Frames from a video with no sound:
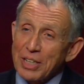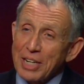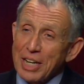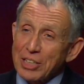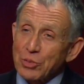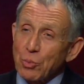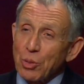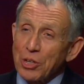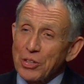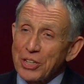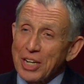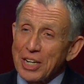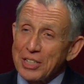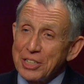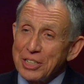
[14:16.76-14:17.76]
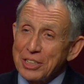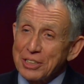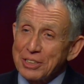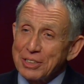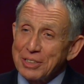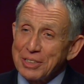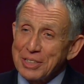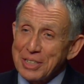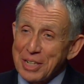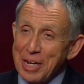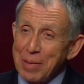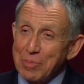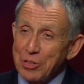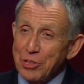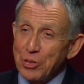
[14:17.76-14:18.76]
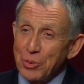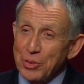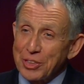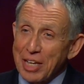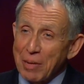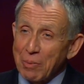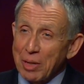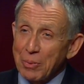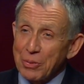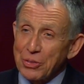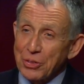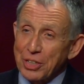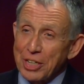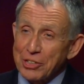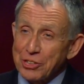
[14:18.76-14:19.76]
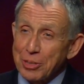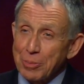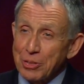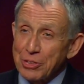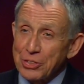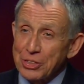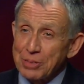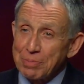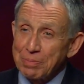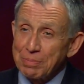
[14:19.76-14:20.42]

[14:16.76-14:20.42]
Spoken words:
can ask, where did the idea come to do it that way with your customers?